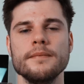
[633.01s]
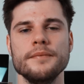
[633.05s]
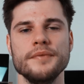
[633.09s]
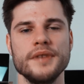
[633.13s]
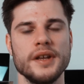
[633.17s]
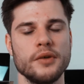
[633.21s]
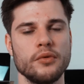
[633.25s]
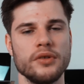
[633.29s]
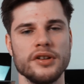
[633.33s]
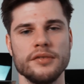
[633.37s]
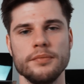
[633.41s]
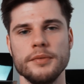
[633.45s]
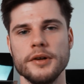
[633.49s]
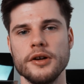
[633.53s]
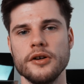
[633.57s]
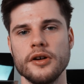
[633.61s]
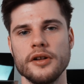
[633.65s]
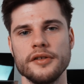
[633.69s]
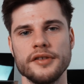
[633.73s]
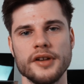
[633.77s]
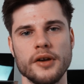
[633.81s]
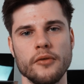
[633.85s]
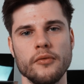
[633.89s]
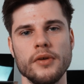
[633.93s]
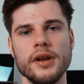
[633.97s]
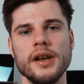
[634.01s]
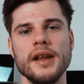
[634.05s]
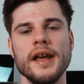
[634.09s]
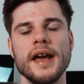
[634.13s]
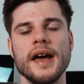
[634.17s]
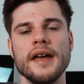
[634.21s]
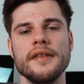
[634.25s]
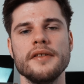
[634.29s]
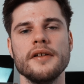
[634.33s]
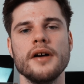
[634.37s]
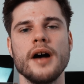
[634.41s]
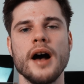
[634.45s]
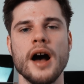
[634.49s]
That was because I really
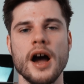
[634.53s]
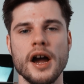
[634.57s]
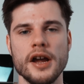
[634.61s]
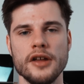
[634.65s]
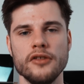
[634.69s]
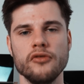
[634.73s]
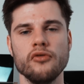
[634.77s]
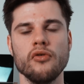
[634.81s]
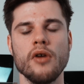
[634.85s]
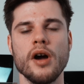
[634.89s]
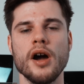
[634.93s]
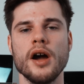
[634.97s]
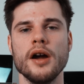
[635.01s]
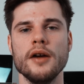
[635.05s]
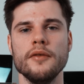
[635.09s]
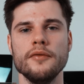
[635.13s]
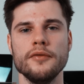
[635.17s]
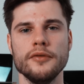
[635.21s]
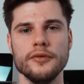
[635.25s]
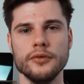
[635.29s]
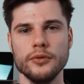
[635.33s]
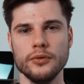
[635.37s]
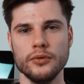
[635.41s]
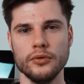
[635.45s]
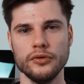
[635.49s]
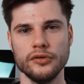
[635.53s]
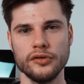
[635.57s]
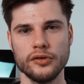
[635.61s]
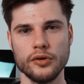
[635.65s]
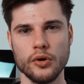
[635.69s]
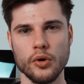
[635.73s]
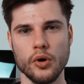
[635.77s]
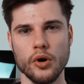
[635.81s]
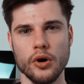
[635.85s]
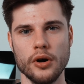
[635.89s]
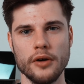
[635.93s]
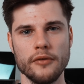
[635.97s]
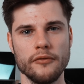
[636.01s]
had a high drive to
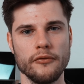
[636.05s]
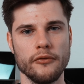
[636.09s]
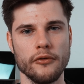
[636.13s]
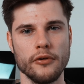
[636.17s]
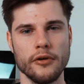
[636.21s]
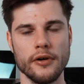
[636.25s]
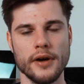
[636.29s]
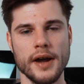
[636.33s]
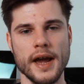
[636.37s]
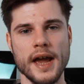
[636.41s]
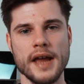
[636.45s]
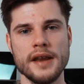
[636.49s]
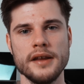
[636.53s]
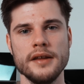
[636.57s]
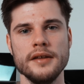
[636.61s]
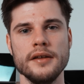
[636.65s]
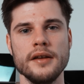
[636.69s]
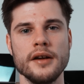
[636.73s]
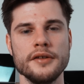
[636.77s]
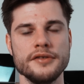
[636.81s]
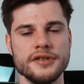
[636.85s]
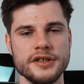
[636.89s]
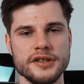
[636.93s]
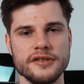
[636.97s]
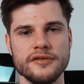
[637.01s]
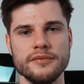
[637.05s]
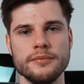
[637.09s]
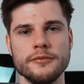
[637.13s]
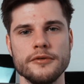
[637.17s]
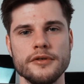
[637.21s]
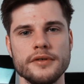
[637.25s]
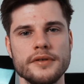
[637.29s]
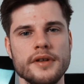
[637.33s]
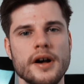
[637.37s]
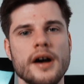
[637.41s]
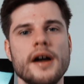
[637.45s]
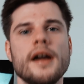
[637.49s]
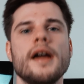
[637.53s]
score for any
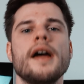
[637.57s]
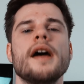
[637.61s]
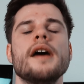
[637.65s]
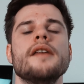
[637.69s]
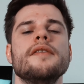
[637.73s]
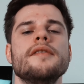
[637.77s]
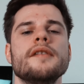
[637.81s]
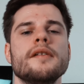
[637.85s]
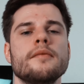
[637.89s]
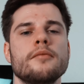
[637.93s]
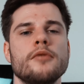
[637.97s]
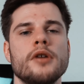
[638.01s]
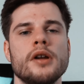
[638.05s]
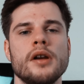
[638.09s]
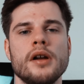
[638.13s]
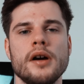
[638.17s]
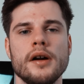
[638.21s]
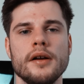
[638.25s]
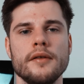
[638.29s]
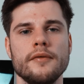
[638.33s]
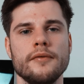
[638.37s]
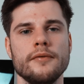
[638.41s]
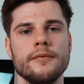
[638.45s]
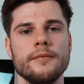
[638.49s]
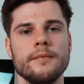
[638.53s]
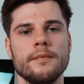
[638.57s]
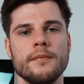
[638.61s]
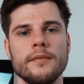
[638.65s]
achievement I had in my life.